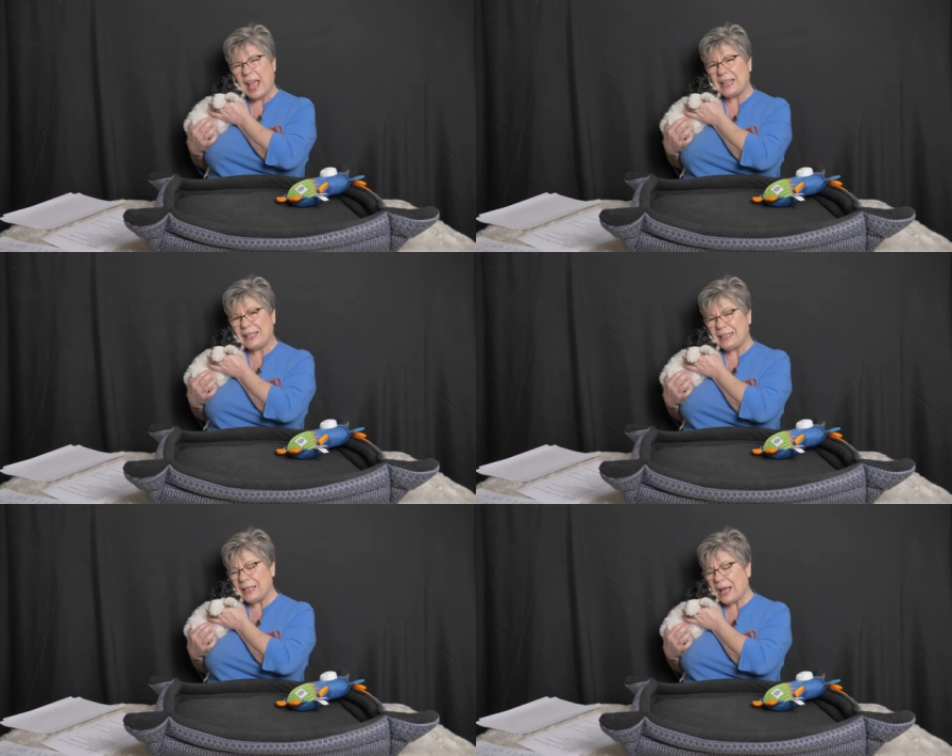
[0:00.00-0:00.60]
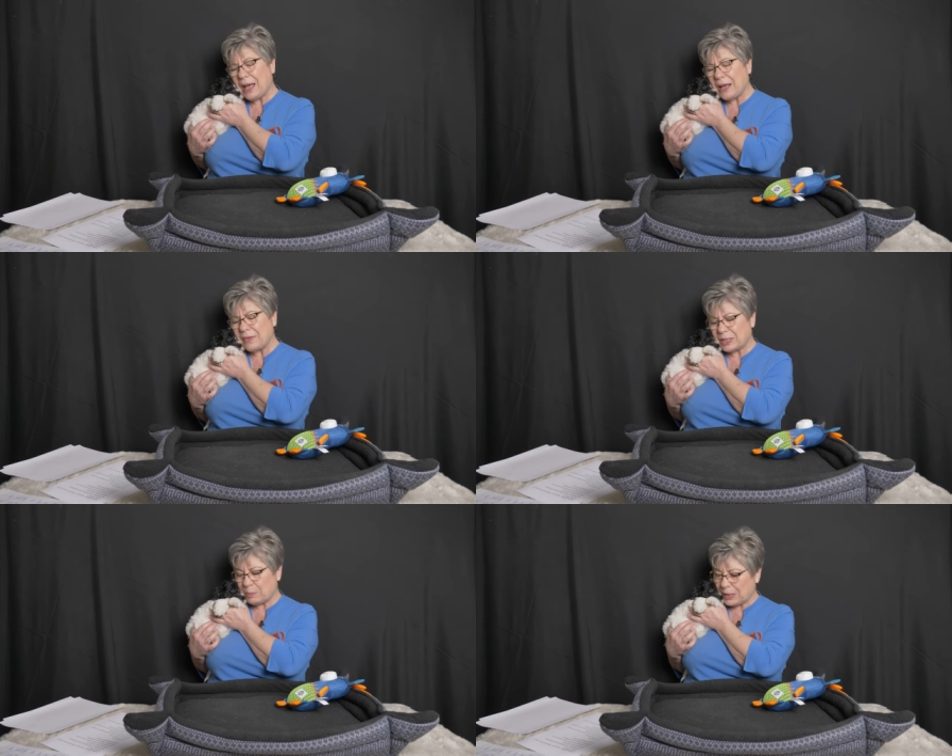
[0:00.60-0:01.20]
and he
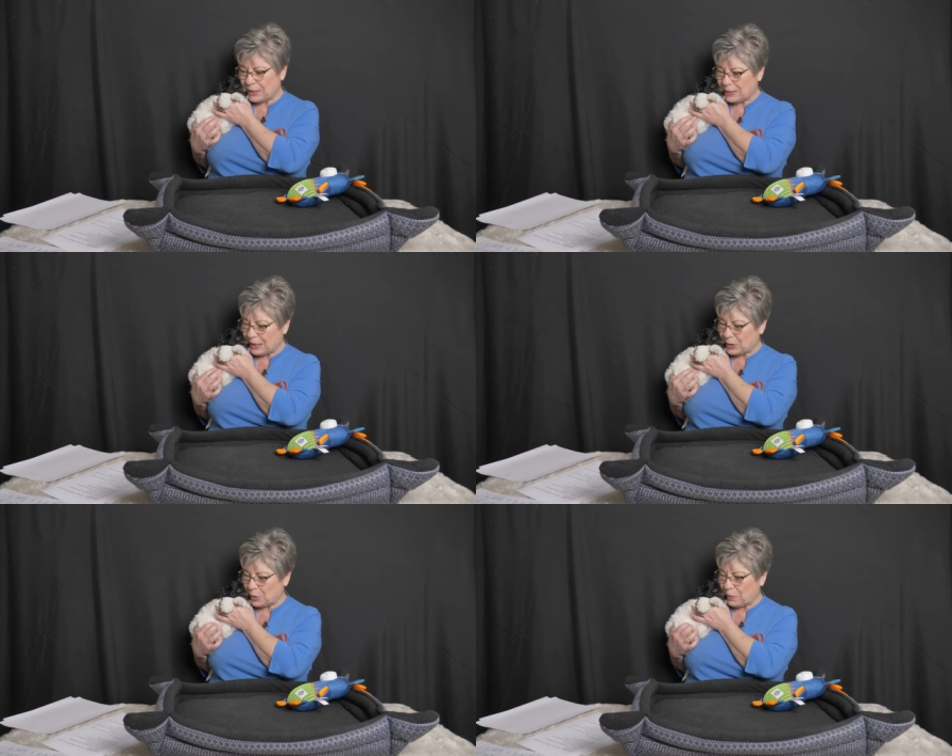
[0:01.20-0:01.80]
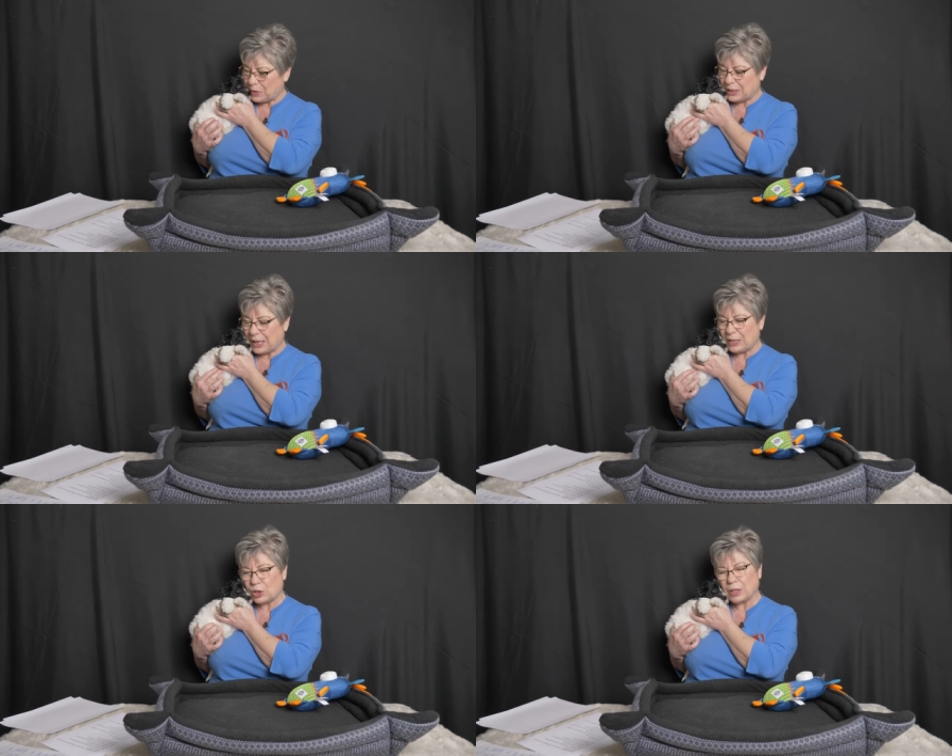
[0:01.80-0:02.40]
loves to be the center of
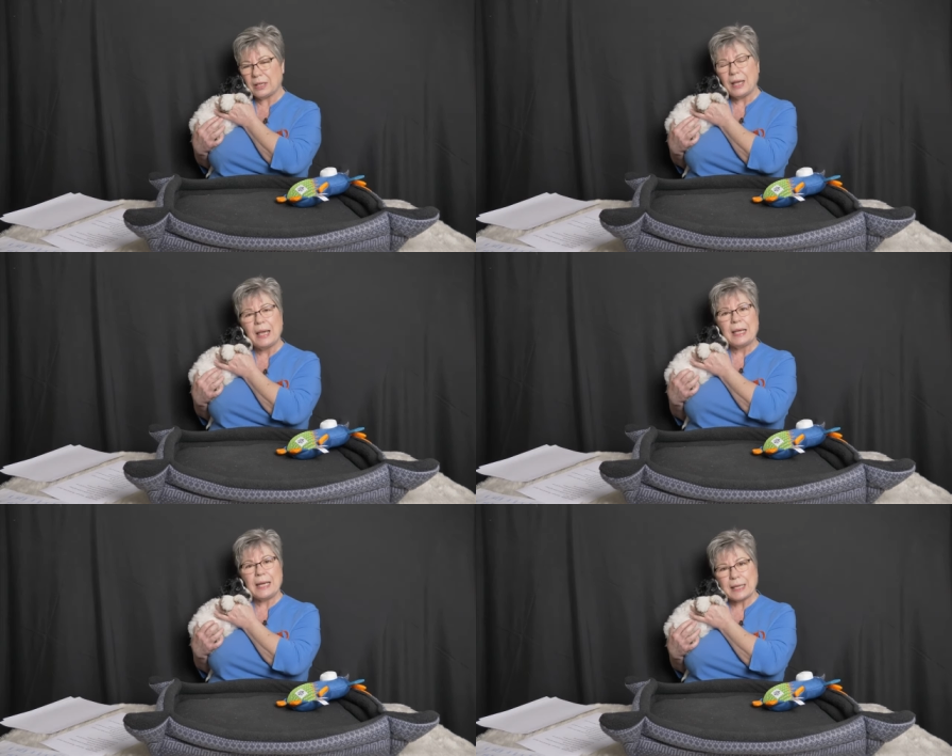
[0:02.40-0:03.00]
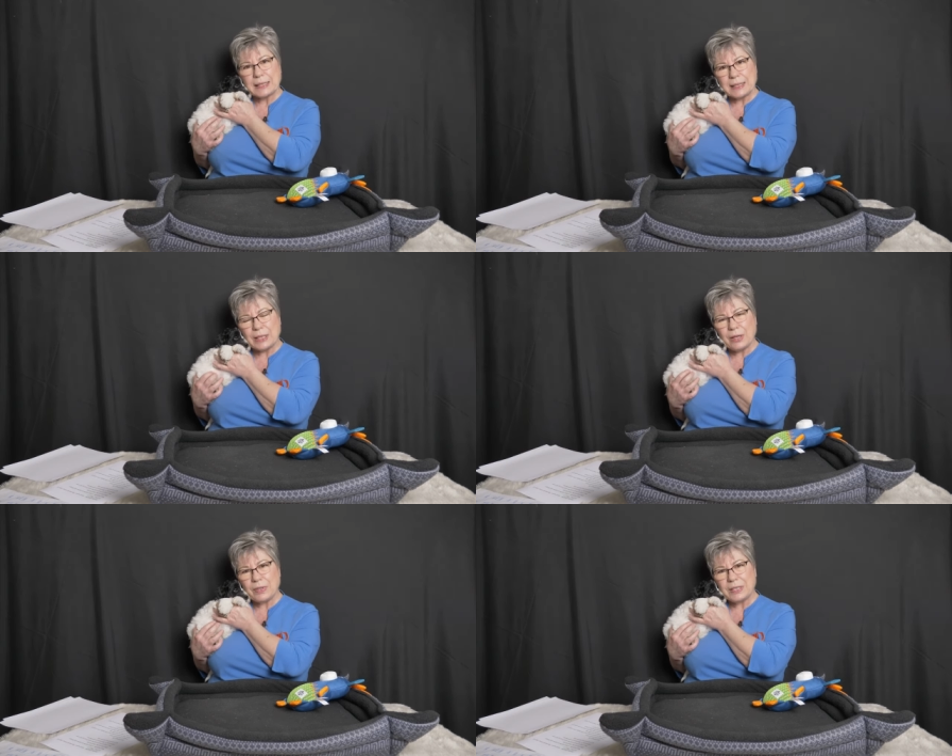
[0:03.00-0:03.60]
attention. He likes to
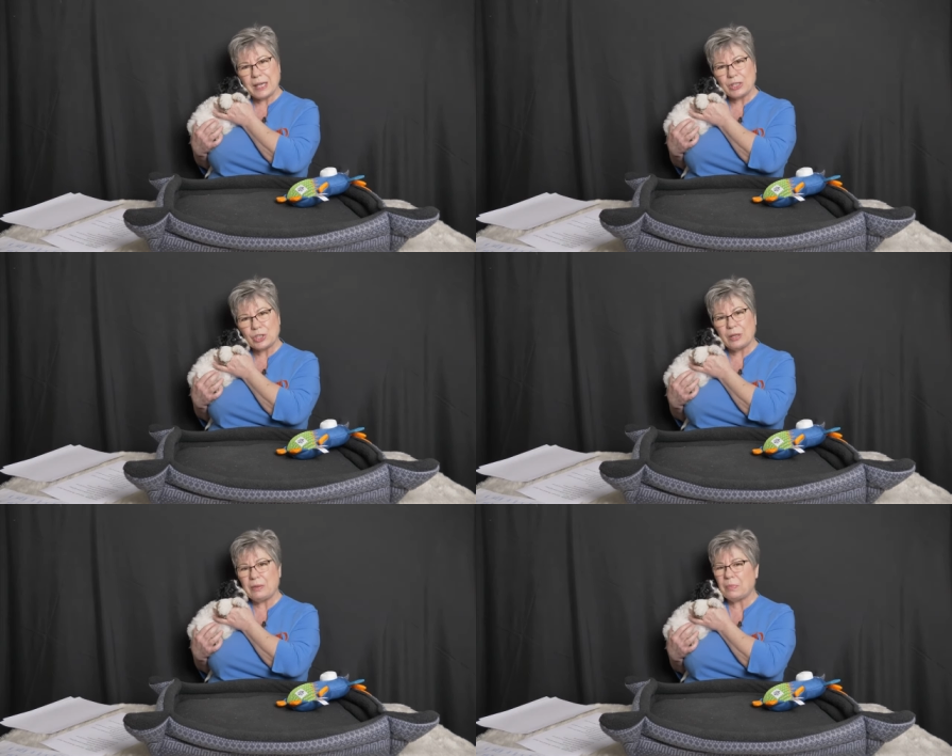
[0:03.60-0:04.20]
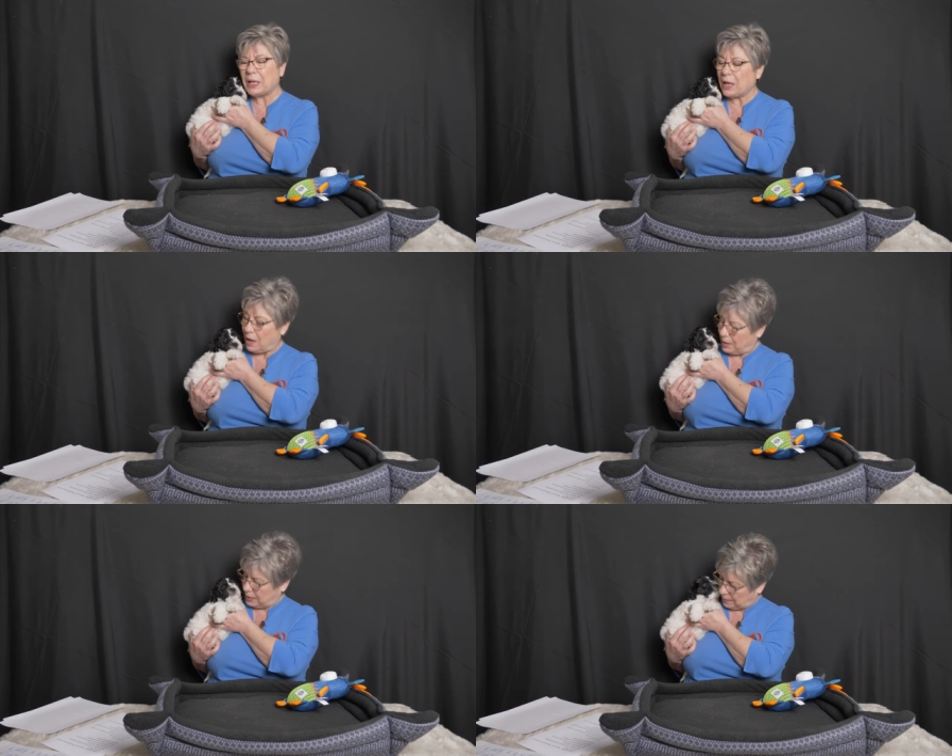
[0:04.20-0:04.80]
give attention, but he
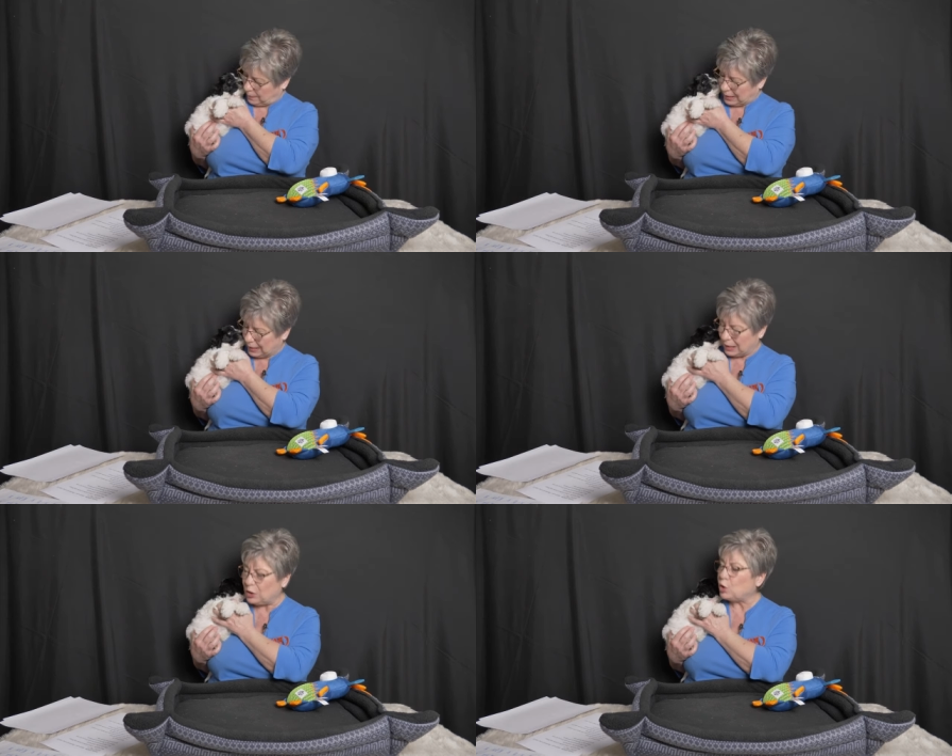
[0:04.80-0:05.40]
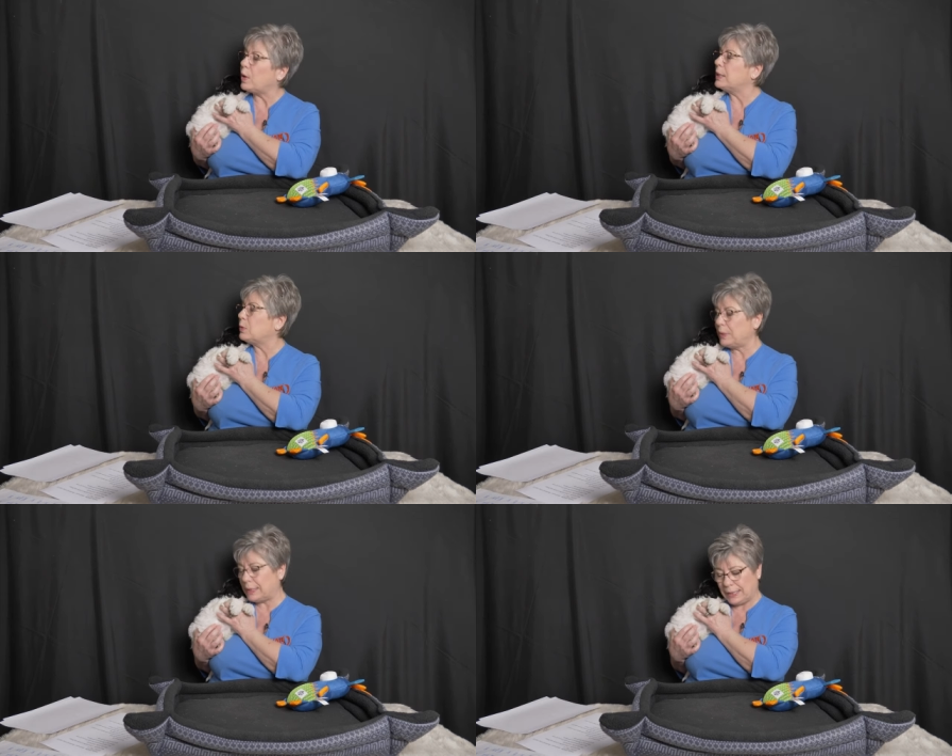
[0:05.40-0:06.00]
also really
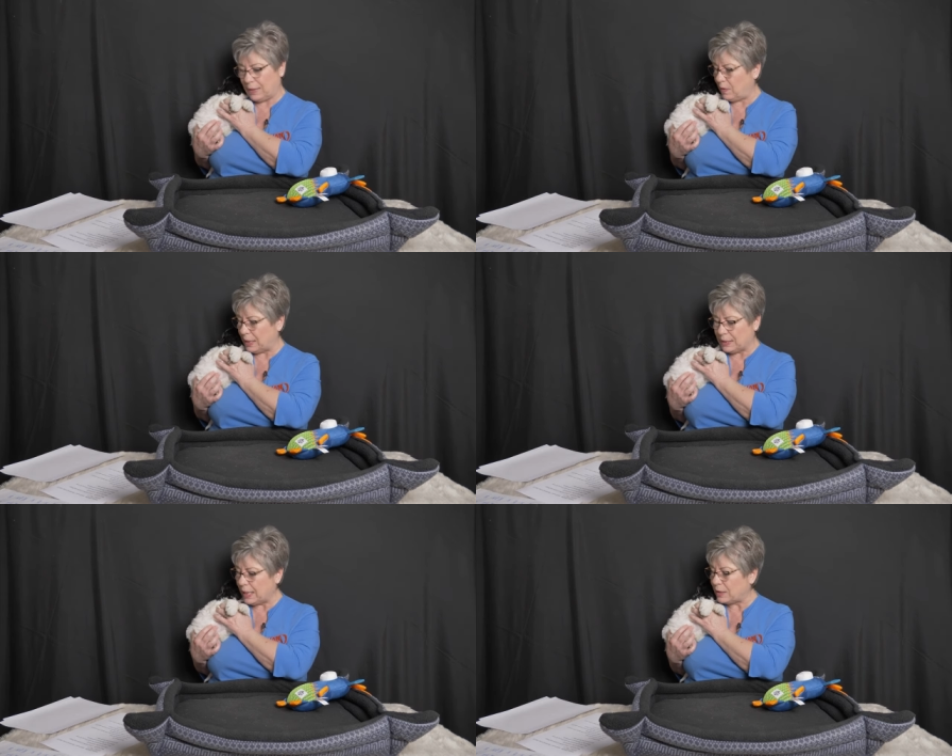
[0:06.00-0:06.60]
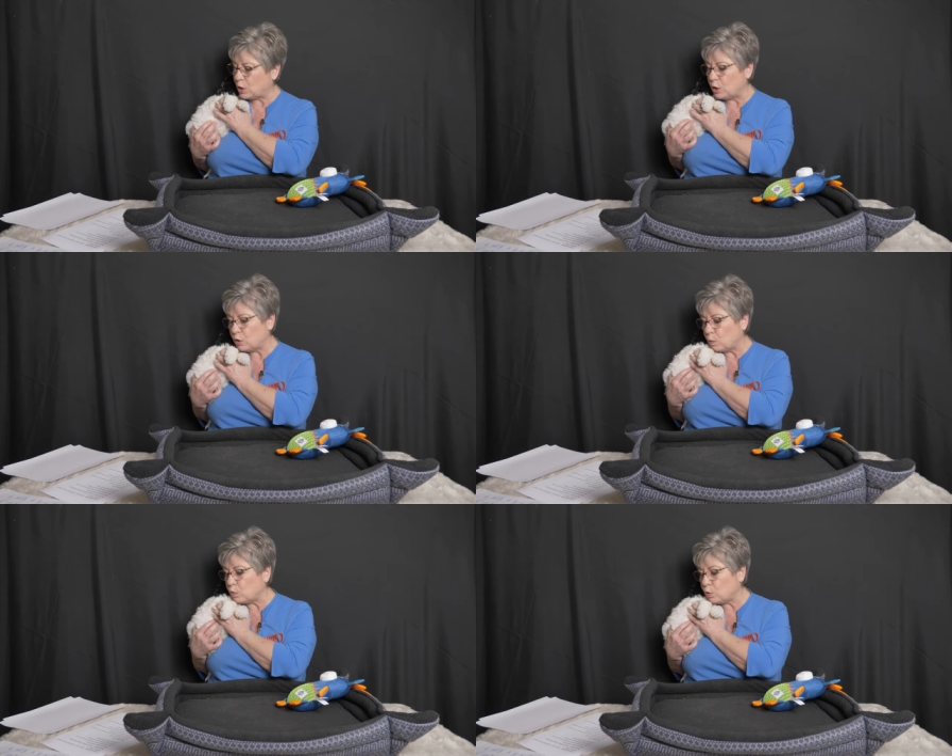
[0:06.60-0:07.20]
enjoys receiving attention,
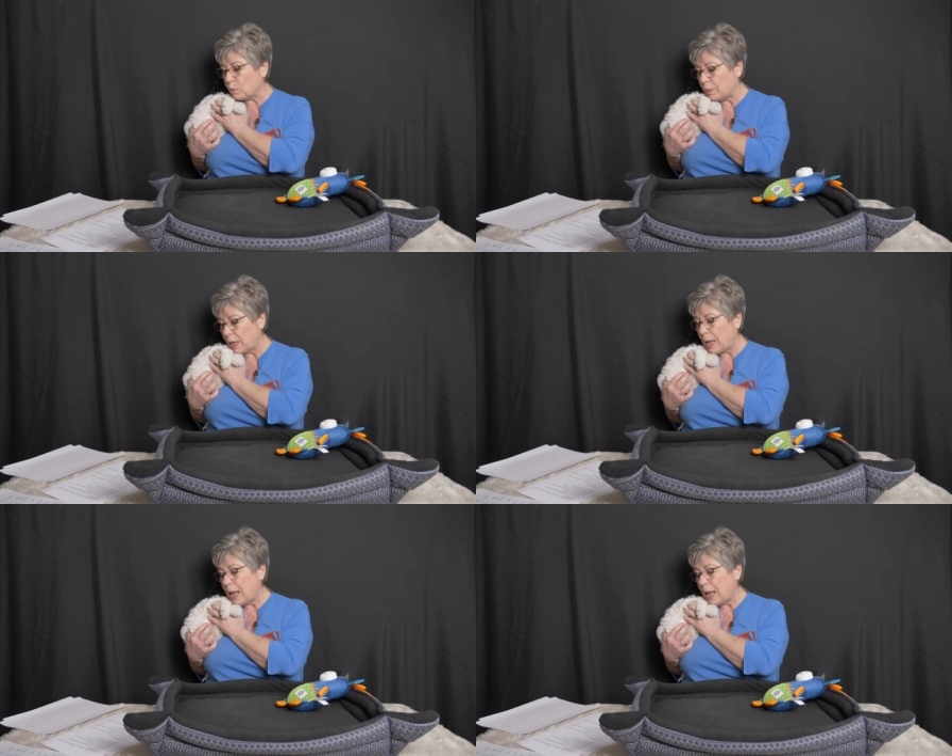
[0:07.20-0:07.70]
don't you?